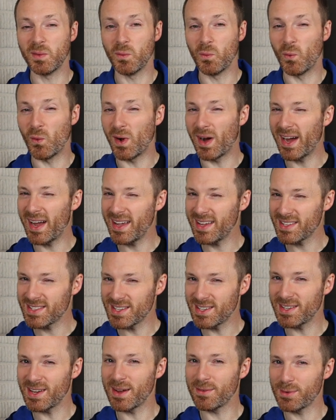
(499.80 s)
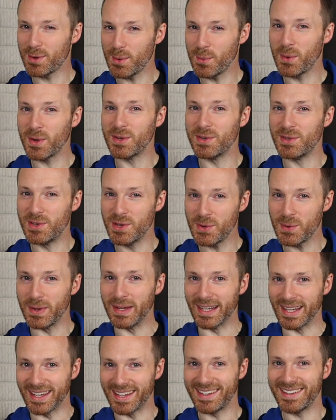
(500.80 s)
why isn't everyone
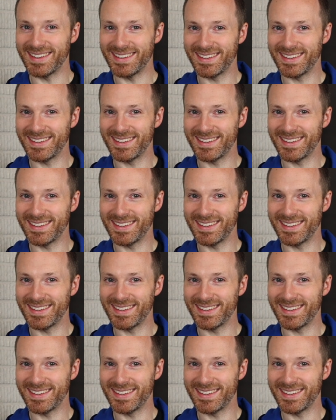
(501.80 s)
doing it?